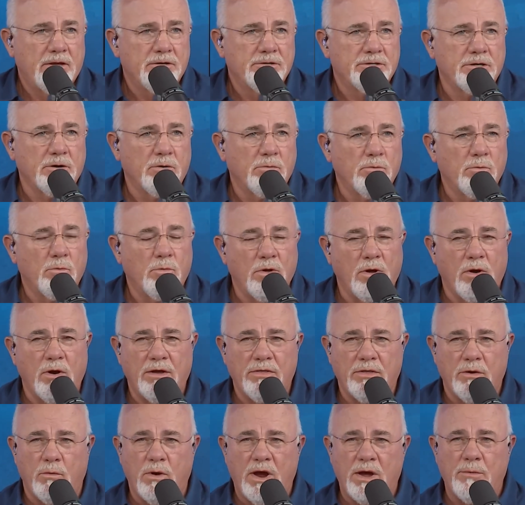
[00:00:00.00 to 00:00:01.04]
So well,
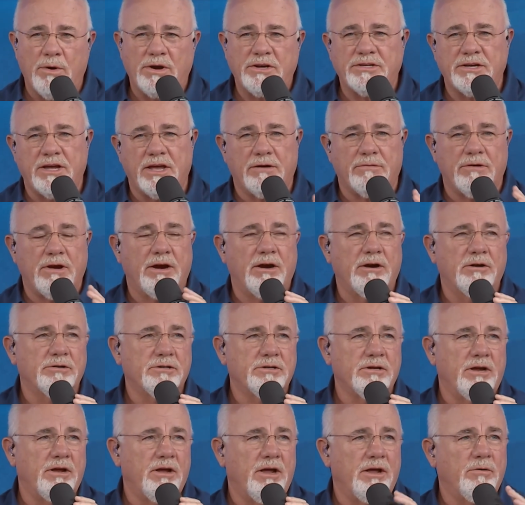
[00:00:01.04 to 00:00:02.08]
the way we say it around here
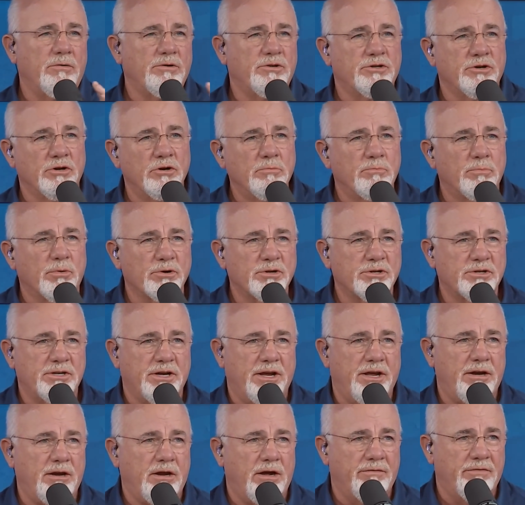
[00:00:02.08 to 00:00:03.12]
is uh, two
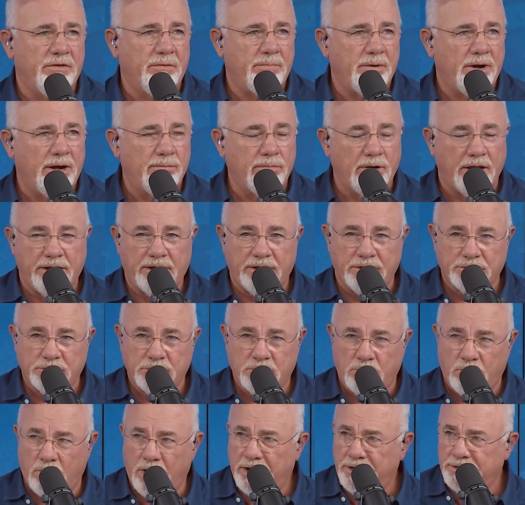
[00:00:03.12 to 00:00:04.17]
percent of the public is
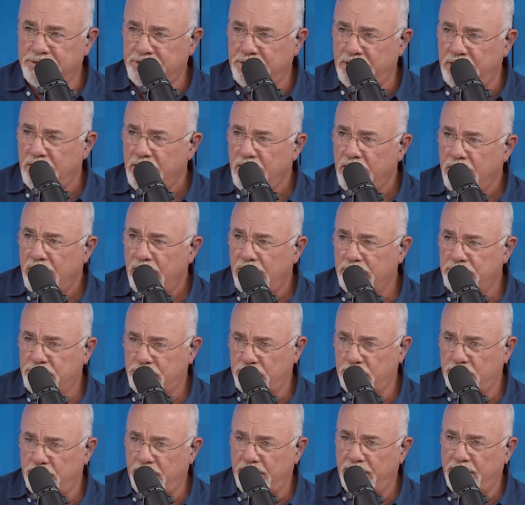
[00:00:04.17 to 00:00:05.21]
crazy and
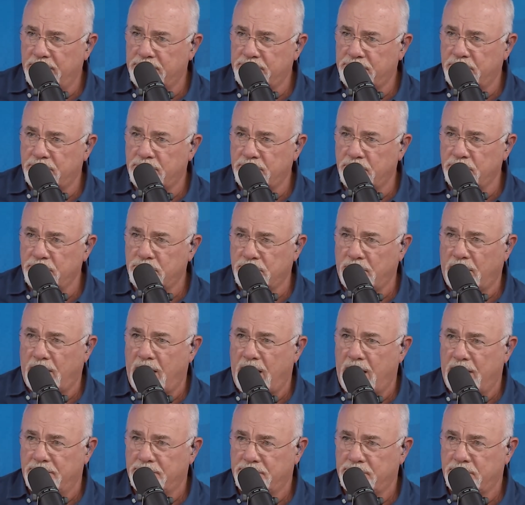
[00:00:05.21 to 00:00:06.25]
should be
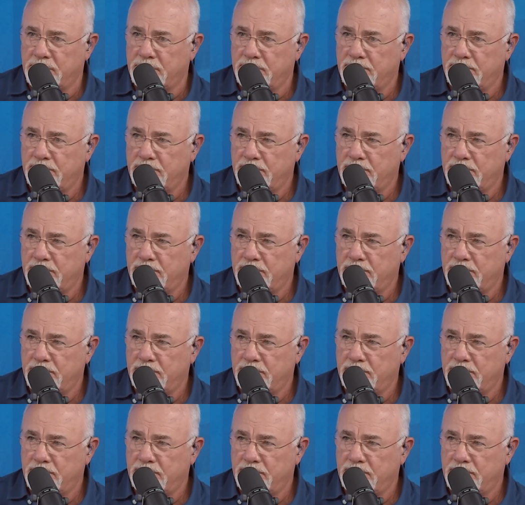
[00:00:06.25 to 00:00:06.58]
institutionalized.